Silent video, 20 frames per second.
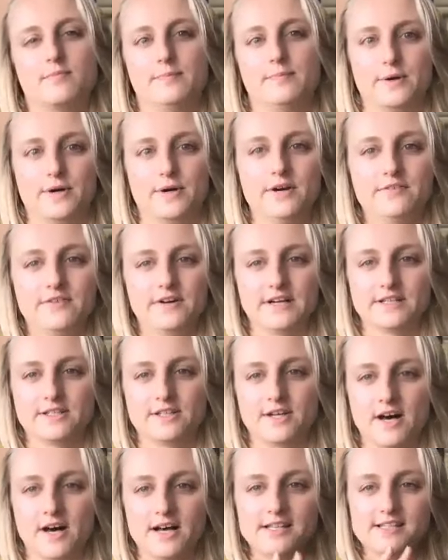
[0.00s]
Perfect.
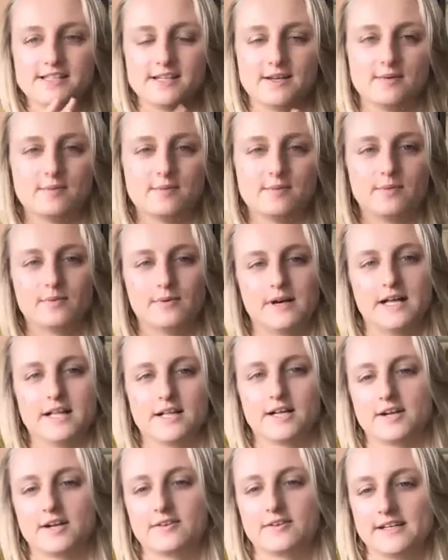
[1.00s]
Awesome. Well,
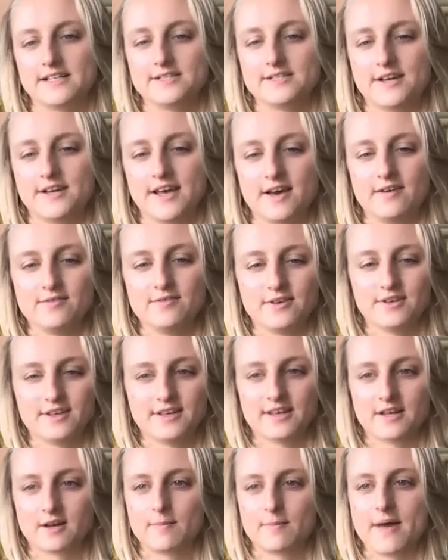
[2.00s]
great to have you
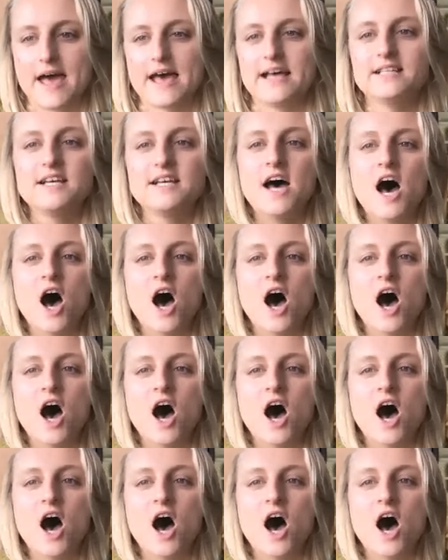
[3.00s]
here, Matt.